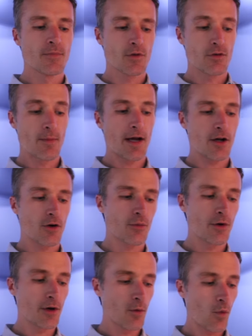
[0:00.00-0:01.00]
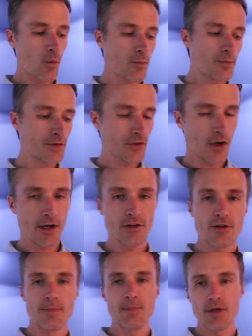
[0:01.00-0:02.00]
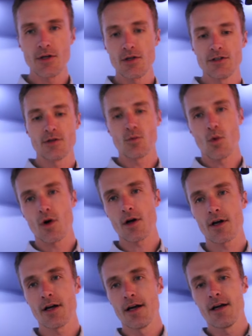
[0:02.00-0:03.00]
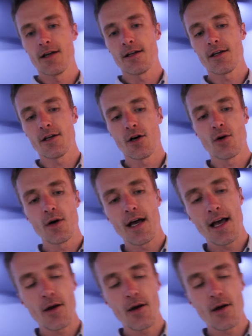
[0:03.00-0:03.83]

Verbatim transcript: to my career starting to build and work you know,